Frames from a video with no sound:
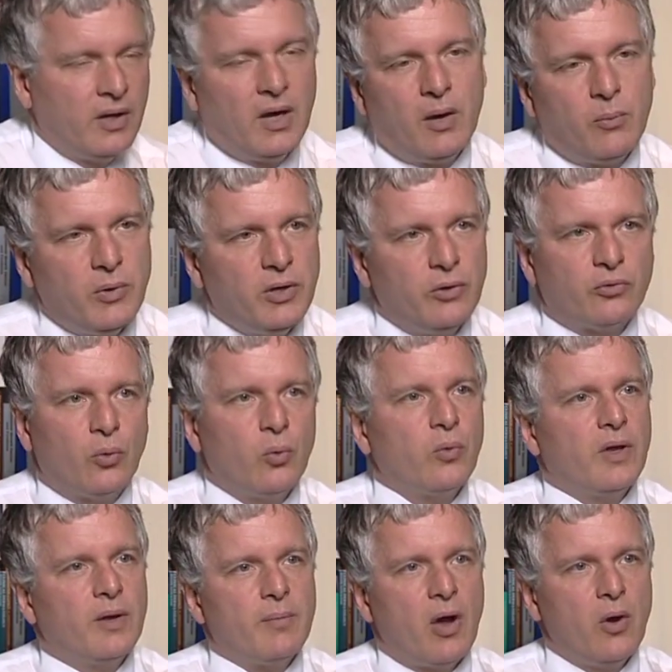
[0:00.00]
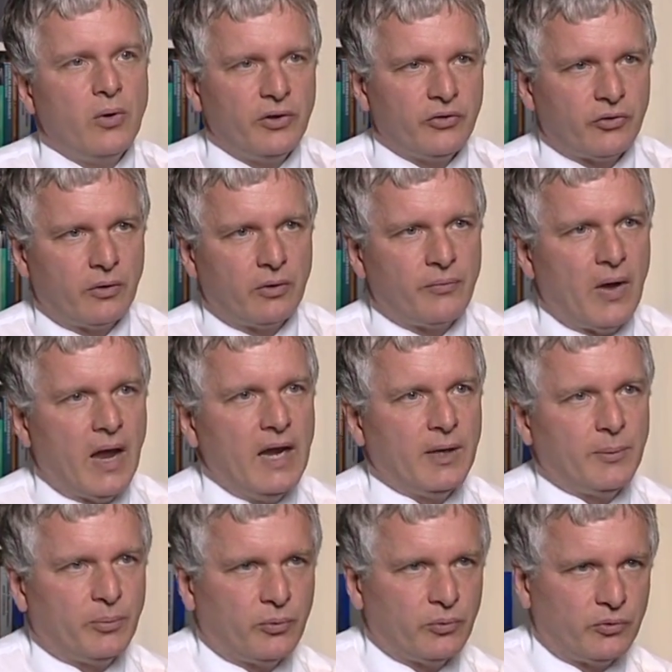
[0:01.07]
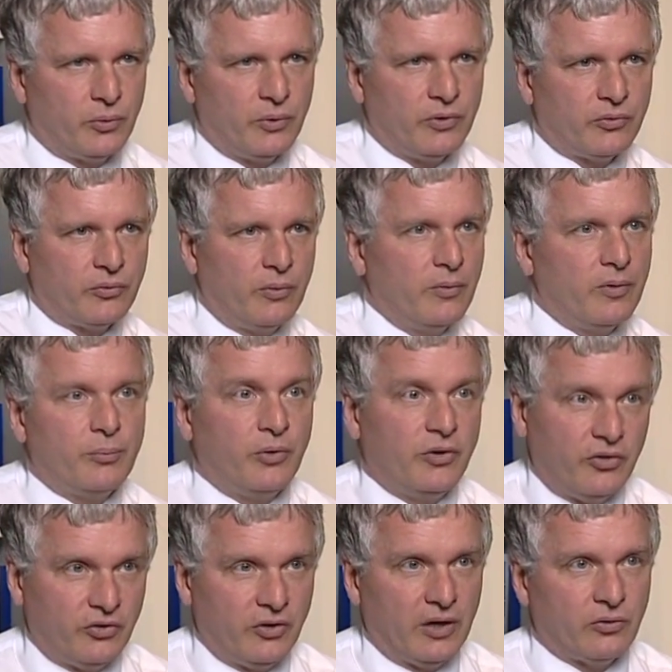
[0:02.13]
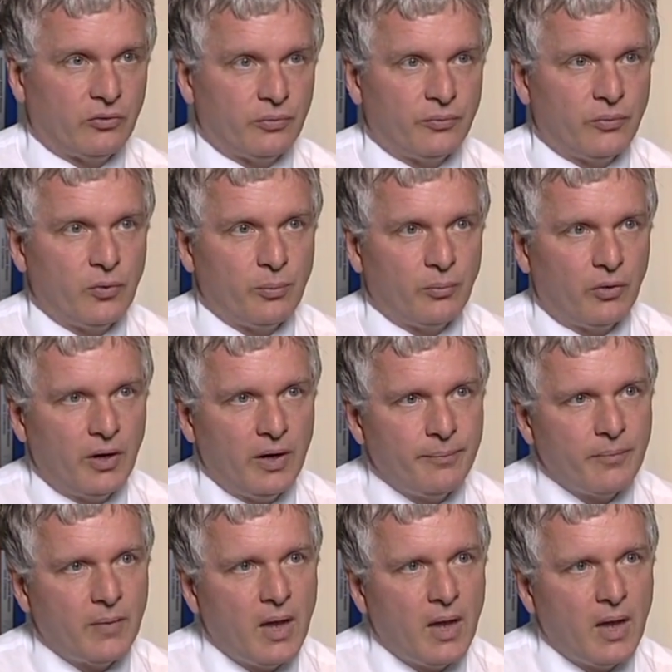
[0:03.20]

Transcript: and we use all the emollients that are available to us from the British National Formulary,